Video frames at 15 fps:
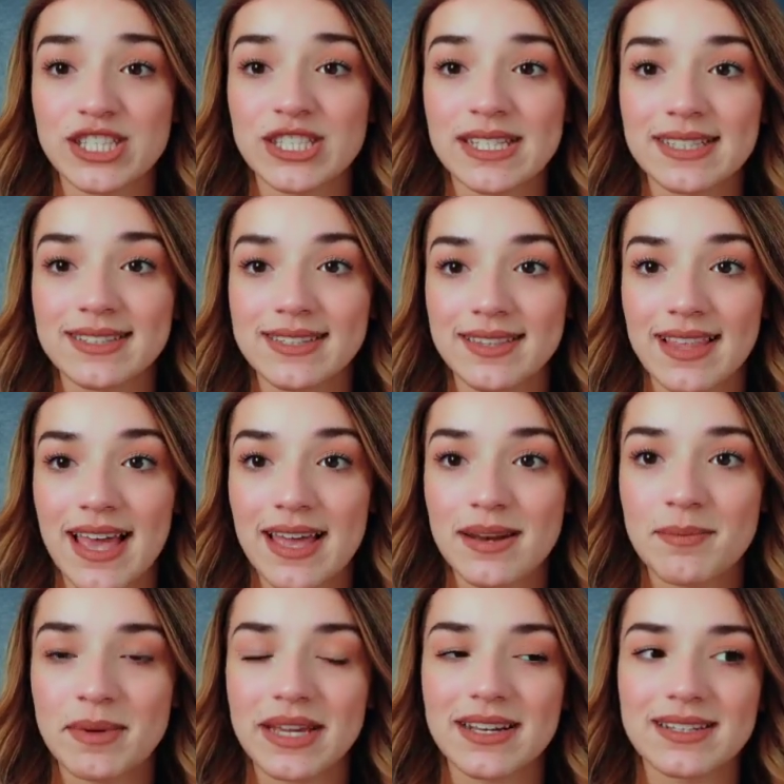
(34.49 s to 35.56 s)
since
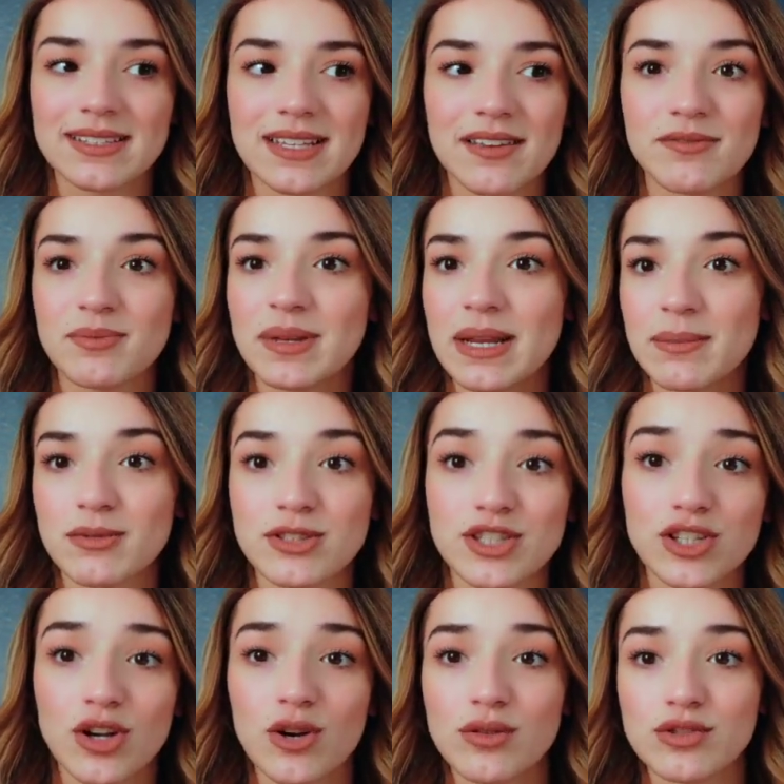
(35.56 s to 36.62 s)
then because I've been able
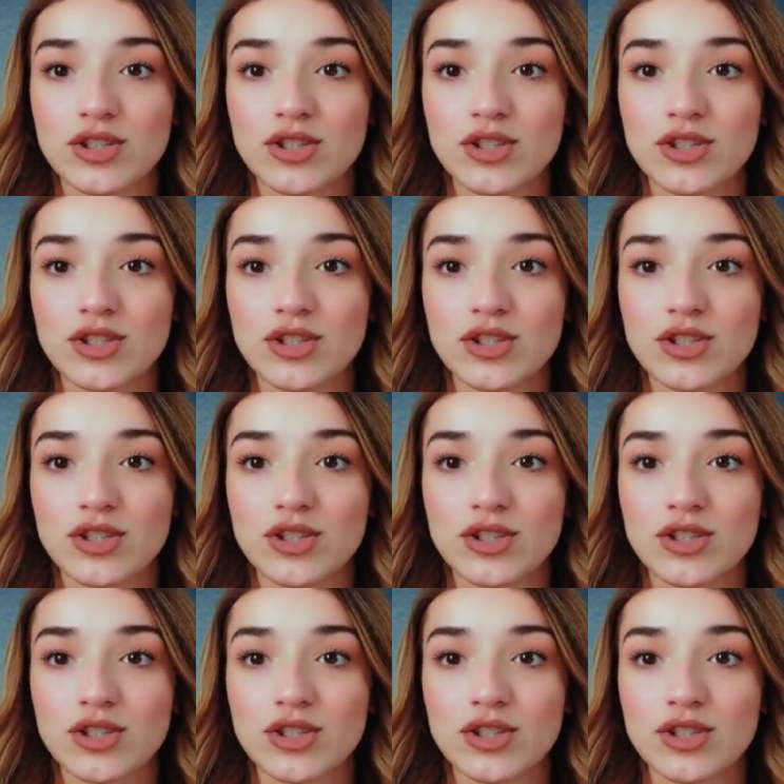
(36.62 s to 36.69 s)
to go